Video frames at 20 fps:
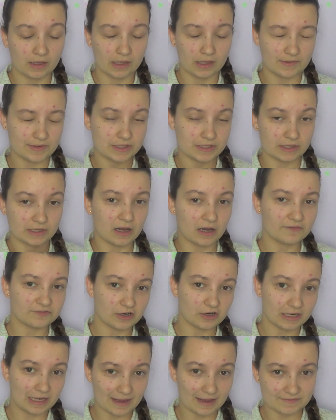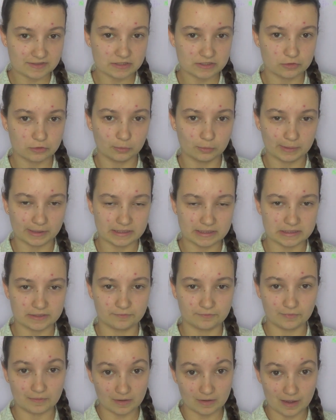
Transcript: It was only after I left school because of